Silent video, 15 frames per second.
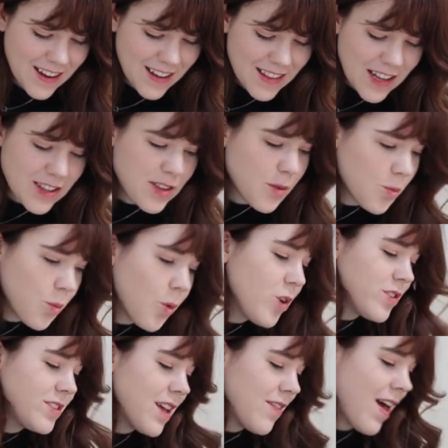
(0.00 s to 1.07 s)
That's the
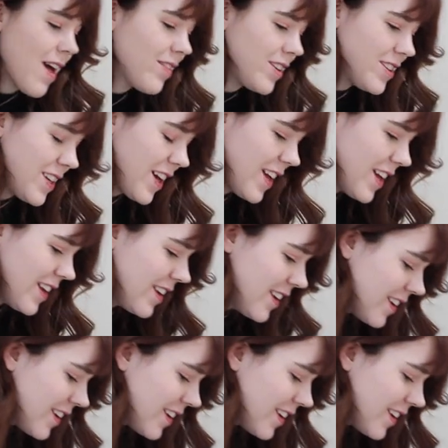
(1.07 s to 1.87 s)
worst I've ever done.